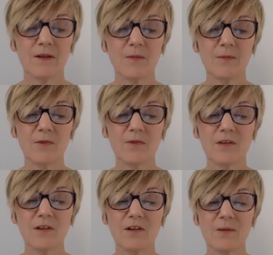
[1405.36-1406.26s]

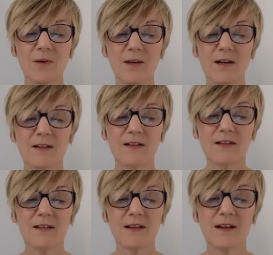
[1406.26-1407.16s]
Moving your awareness
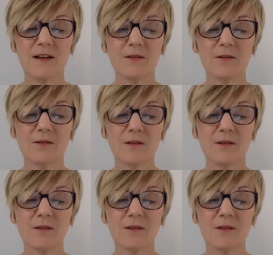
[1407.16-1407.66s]
now